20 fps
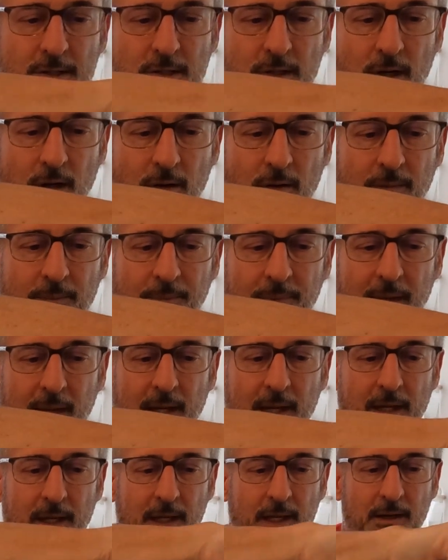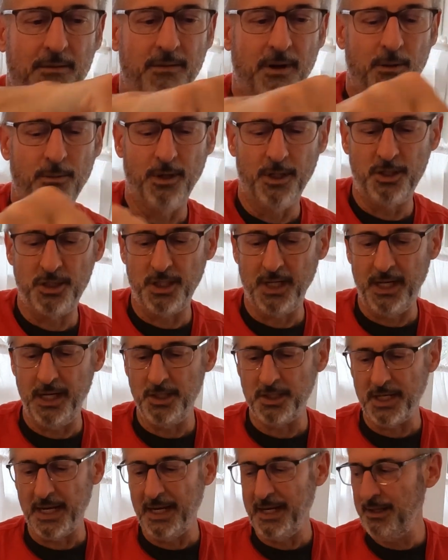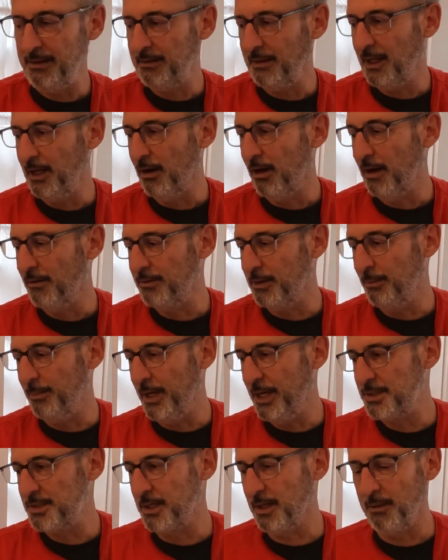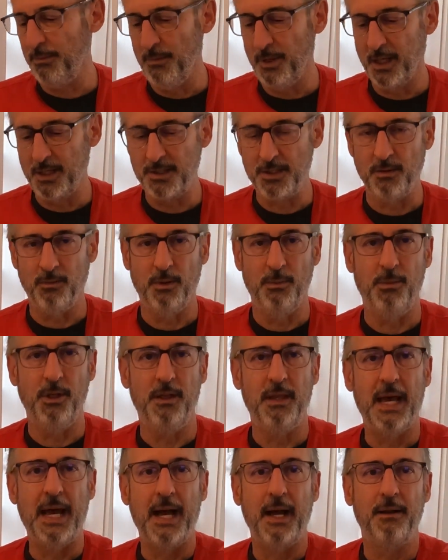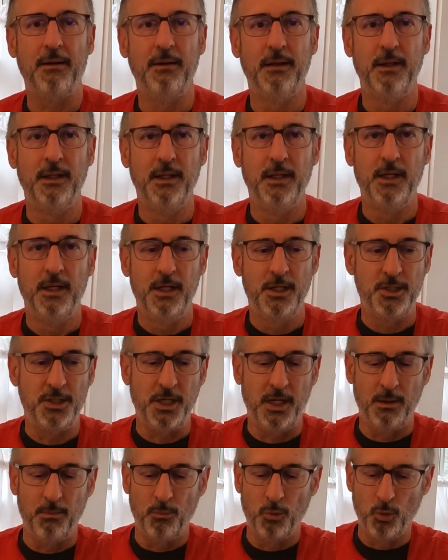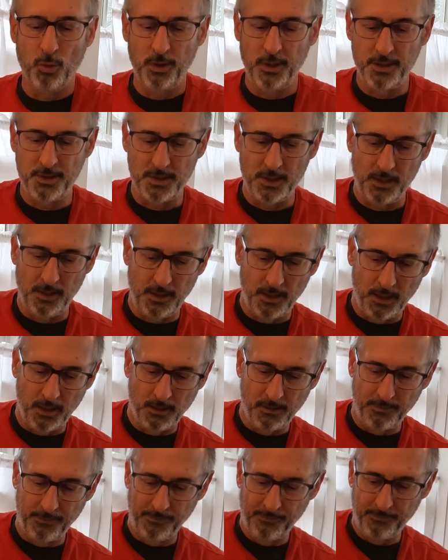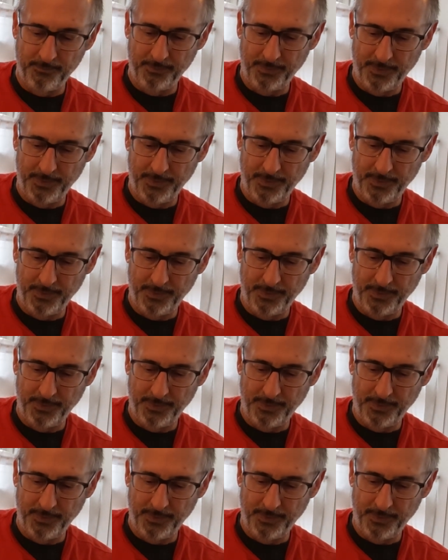So if I were to change anything off the basic mix, it would be that. Chambord is in there.